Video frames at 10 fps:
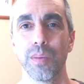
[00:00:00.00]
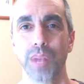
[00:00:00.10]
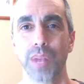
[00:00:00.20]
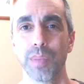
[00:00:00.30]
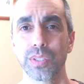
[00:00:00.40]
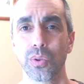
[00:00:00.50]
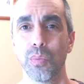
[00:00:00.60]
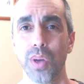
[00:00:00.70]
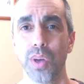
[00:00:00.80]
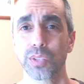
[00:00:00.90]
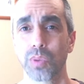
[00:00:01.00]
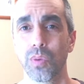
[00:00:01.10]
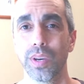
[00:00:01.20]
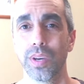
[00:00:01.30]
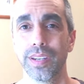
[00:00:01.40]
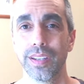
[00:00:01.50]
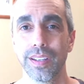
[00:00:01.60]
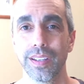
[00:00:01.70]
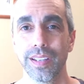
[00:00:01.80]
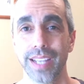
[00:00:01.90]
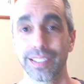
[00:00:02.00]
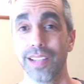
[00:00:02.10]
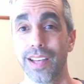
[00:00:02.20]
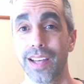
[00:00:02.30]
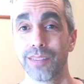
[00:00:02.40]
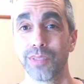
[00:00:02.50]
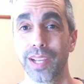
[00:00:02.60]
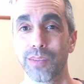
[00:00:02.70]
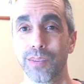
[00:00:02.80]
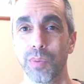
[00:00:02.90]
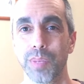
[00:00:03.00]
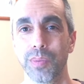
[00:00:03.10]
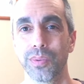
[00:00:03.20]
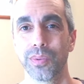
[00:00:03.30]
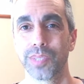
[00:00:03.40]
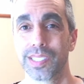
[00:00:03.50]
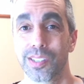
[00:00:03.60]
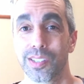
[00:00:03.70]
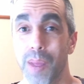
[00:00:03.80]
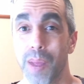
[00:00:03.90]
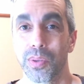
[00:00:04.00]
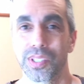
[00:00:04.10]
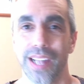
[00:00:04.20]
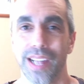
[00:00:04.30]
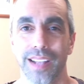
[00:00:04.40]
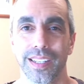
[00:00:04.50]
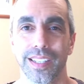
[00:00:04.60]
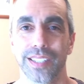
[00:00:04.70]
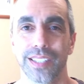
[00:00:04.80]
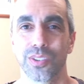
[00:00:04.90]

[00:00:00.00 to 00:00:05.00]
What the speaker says: But I've been told Boss 101 has a lot of like what people consider my personality in it.